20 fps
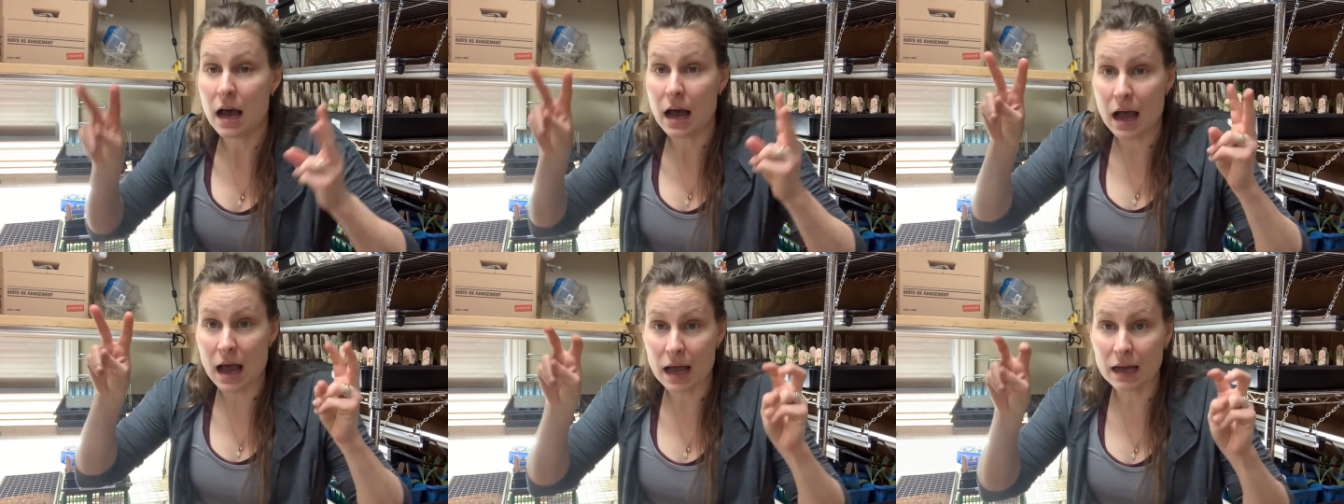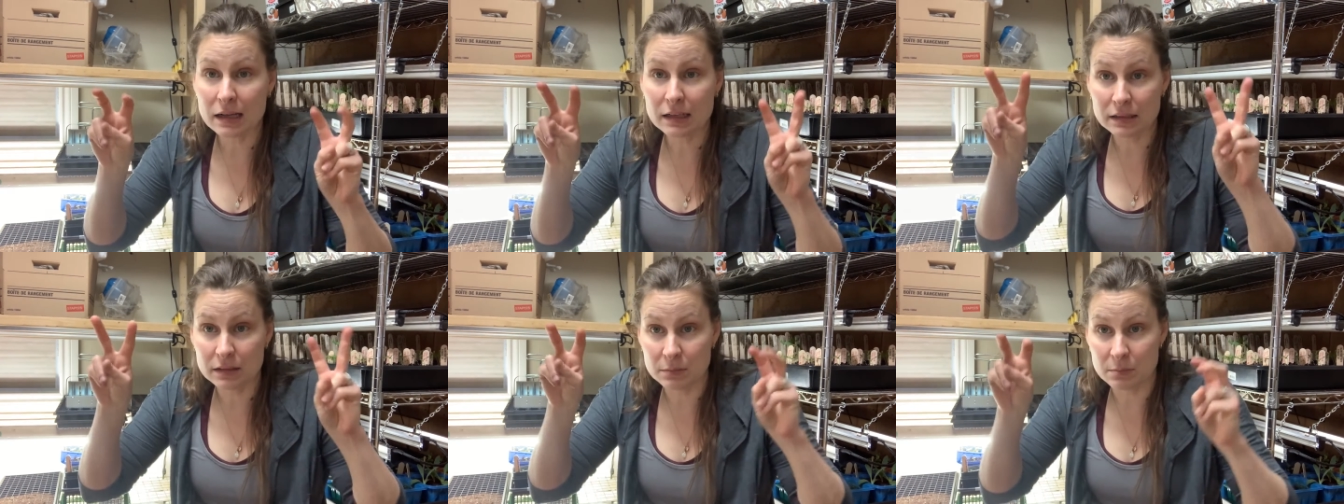
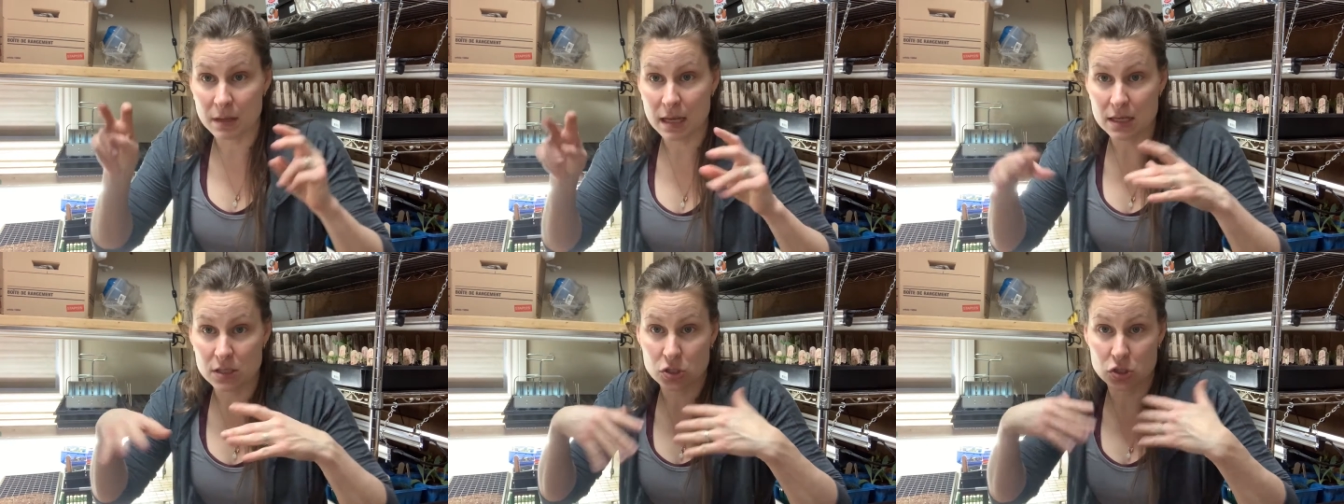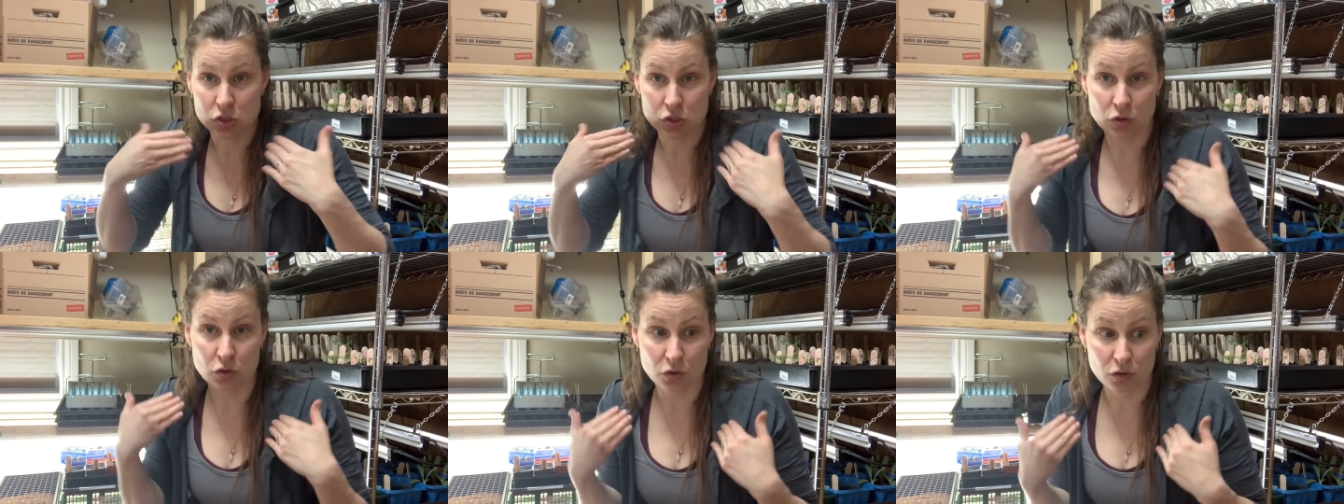
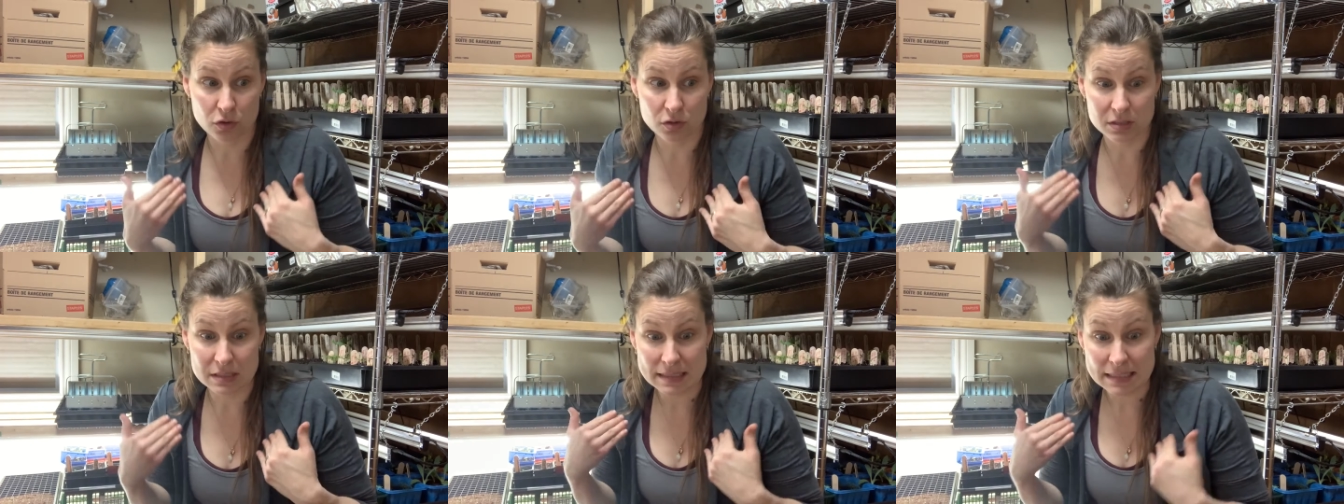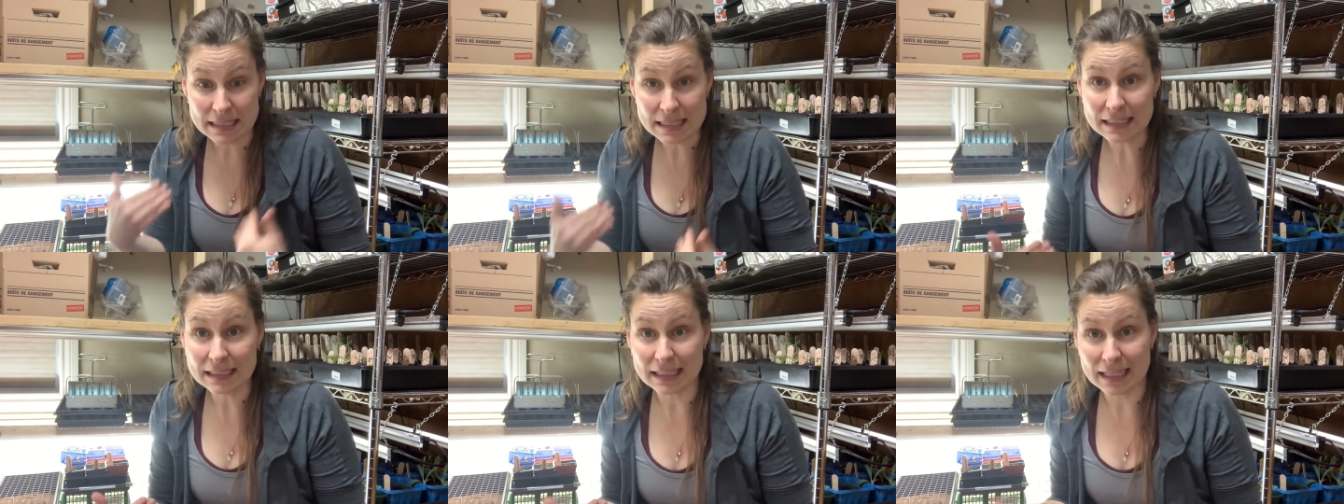acclimates your
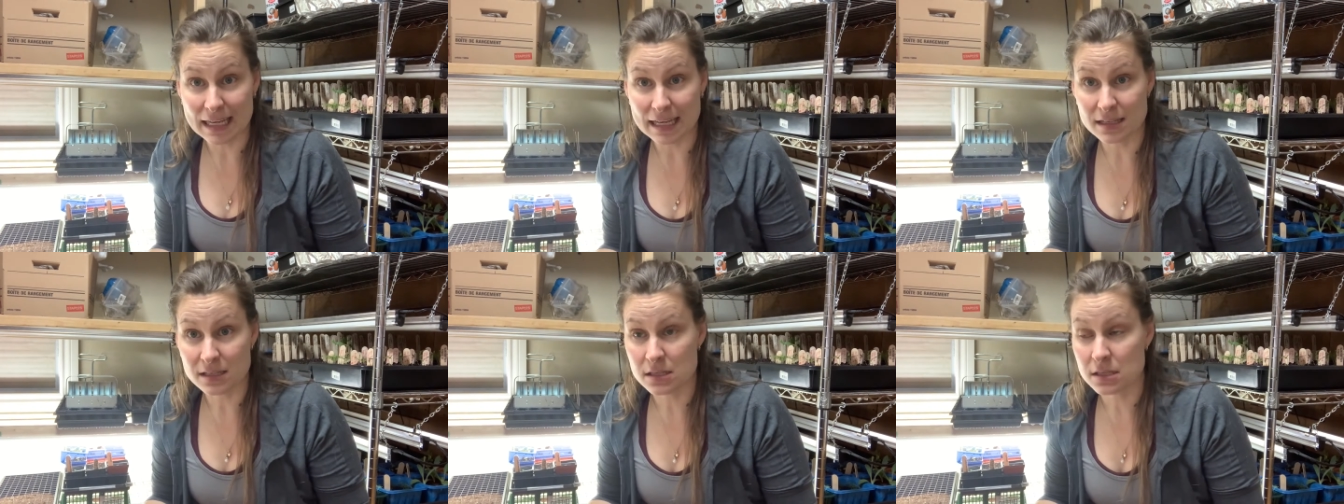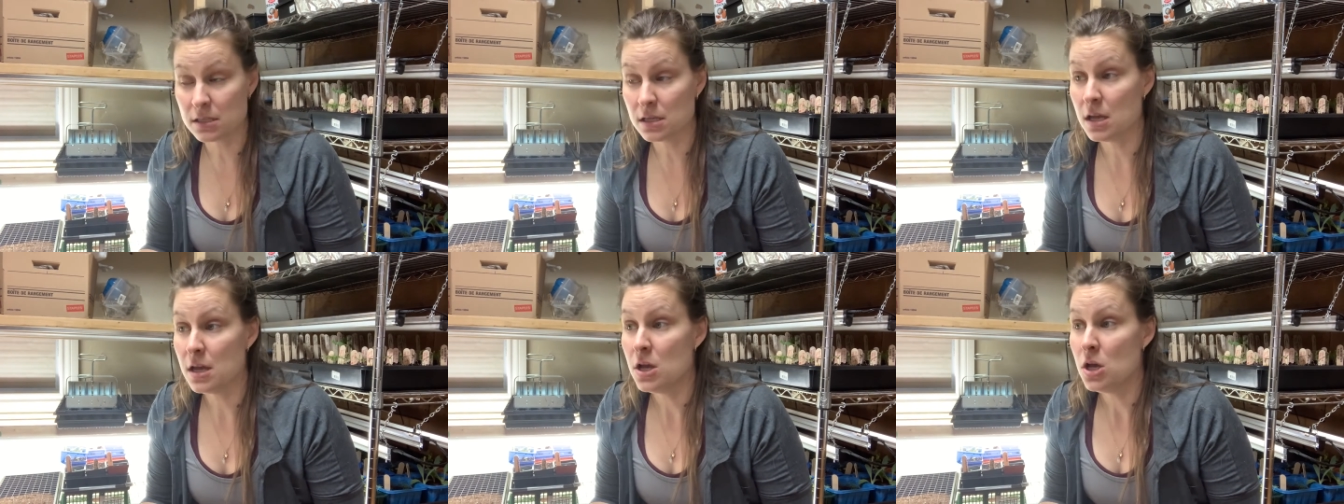
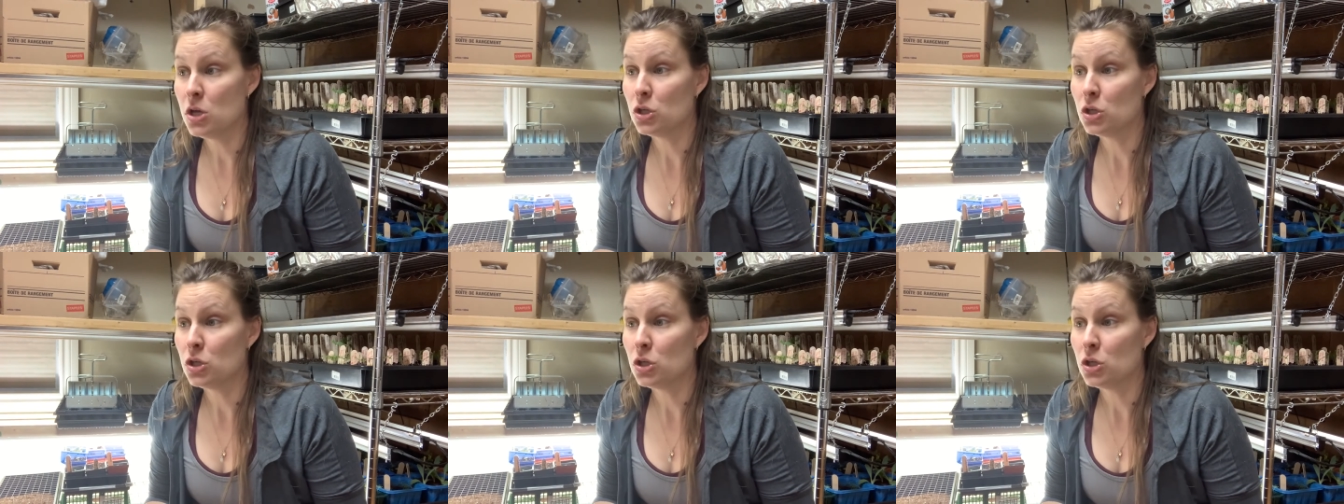seedlings